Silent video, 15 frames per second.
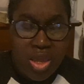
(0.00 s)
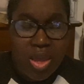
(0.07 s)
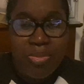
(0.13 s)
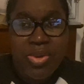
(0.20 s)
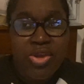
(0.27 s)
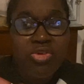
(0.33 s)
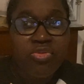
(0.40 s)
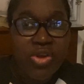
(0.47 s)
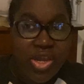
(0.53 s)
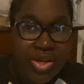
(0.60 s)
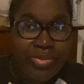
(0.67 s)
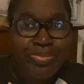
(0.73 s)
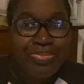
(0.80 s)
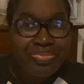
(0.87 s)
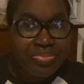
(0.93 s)
know,
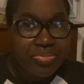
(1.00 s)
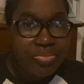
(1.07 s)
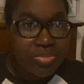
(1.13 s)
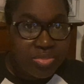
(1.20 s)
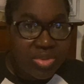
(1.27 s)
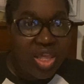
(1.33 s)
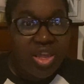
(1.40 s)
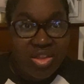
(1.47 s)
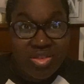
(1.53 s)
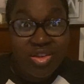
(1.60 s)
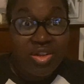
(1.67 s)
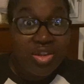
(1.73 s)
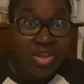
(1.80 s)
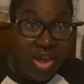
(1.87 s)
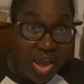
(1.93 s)
Grant, that it's
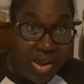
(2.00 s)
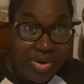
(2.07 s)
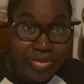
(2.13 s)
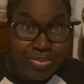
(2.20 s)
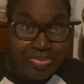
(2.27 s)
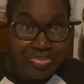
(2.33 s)
a lot